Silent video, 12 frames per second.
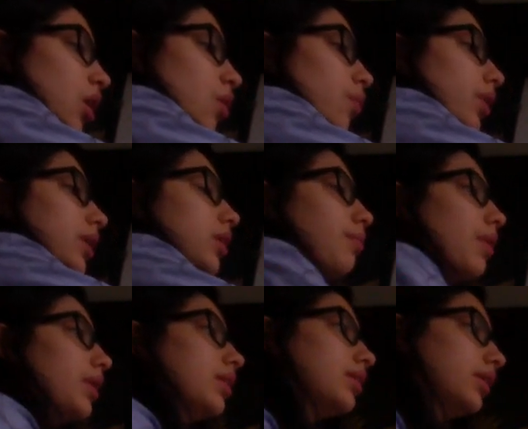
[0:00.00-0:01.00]
We can divide
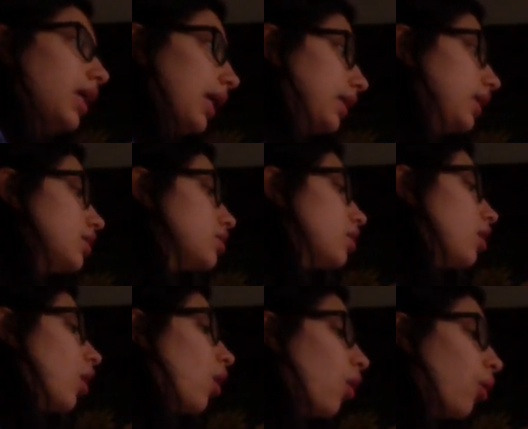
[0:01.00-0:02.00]
it like this,
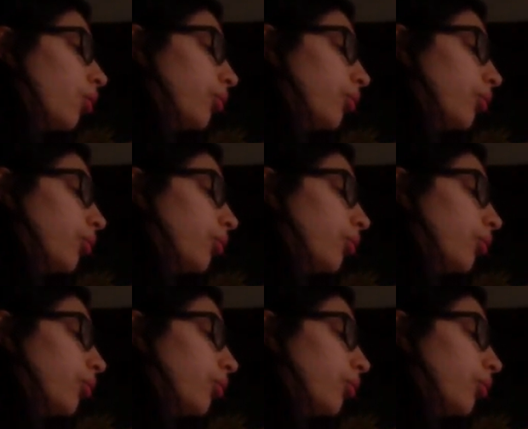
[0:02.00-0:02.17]
or